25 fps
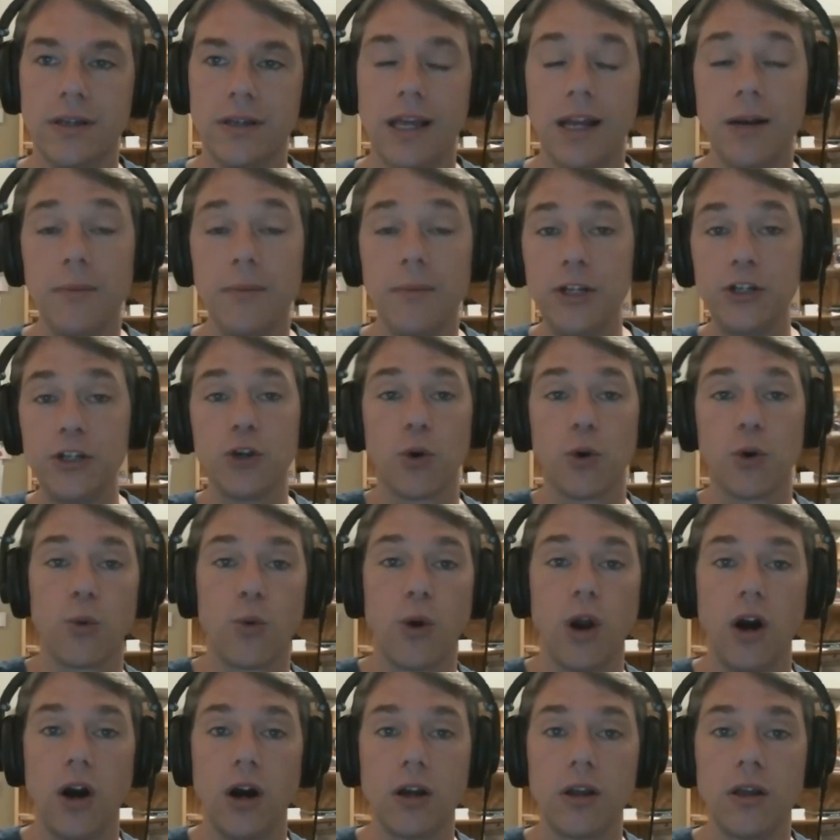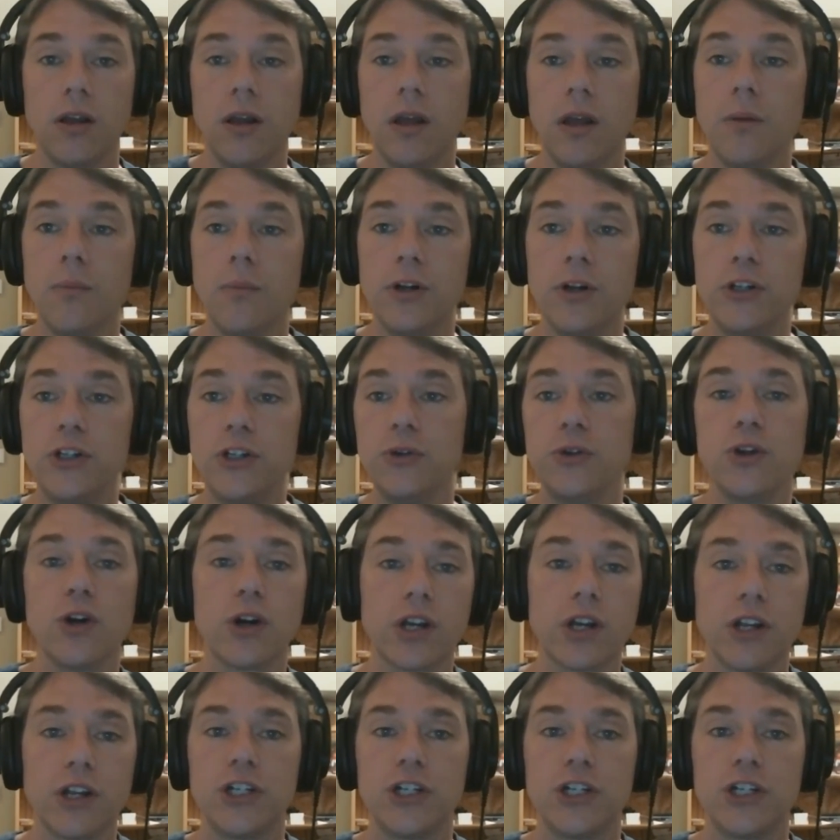And it means you were wrong, but you took